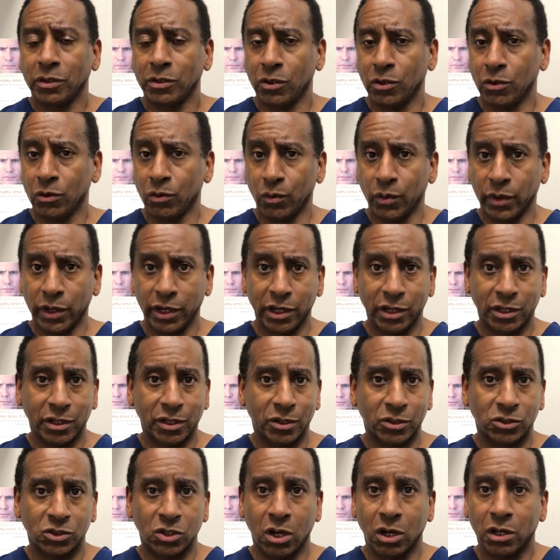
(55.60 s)
You're awake, you're
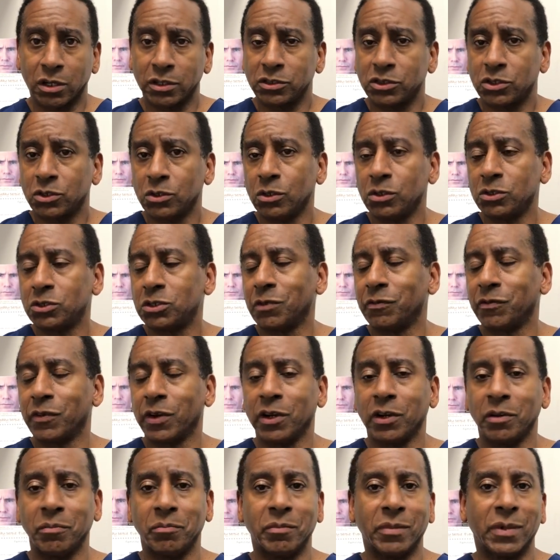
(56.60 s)
talking to us, you're
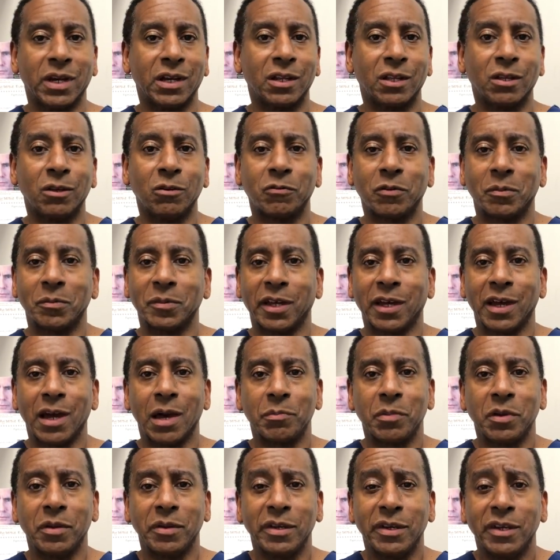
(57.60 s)
very mellow from the
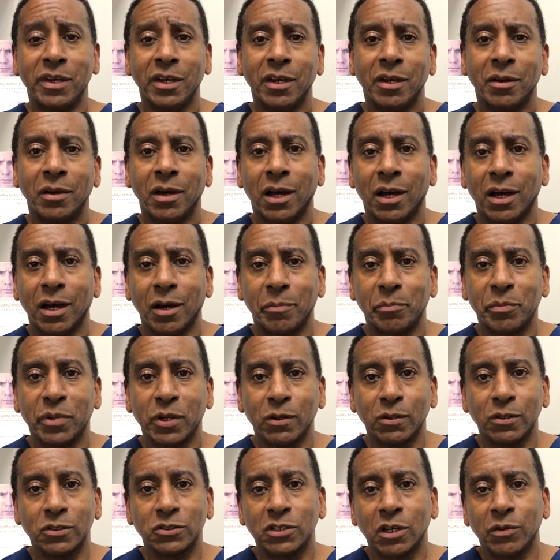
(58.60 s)
happy
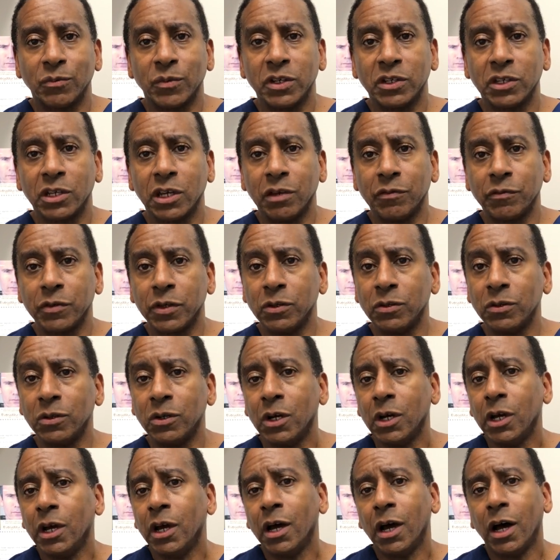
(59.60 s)
pills that we give you.
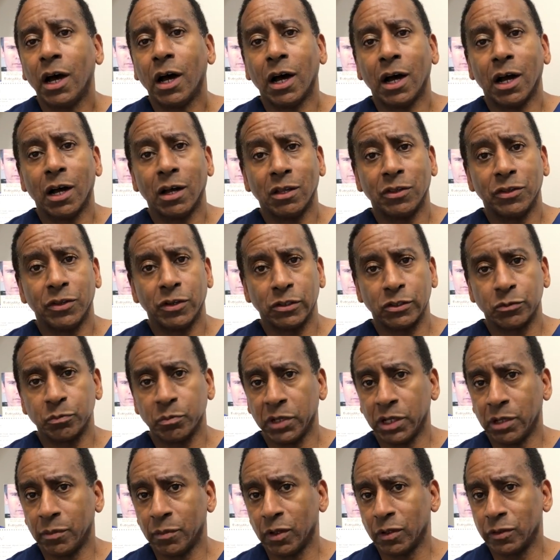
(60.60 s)
There's
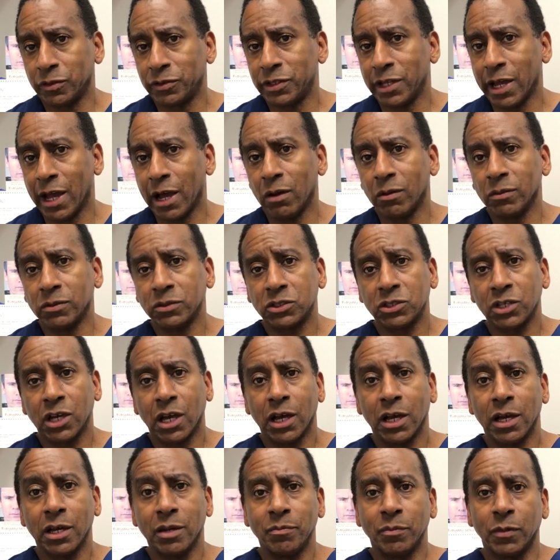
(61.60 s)
minimal
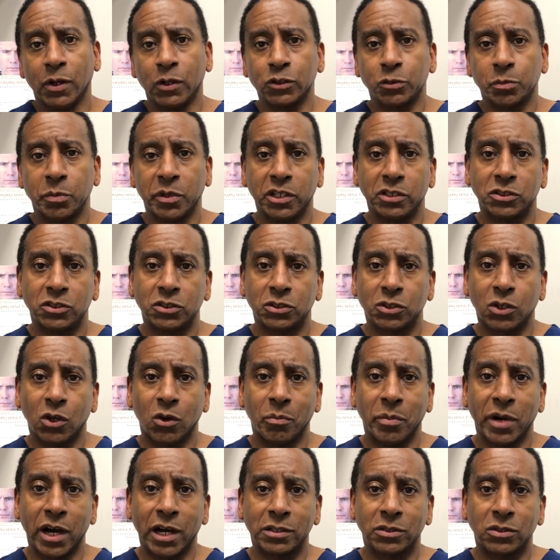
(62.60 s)
downtime. Most patients go
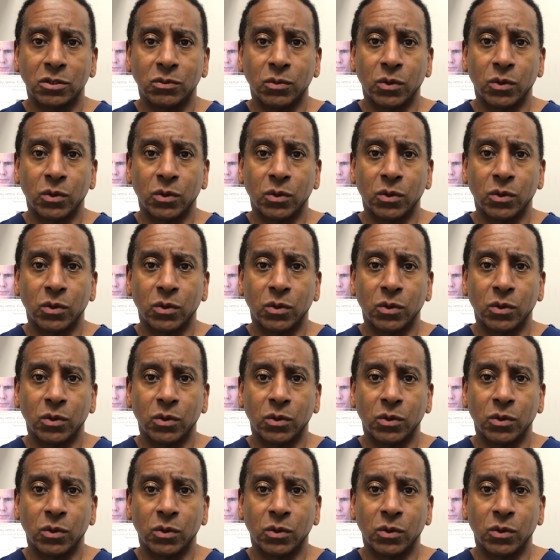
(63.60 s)
back to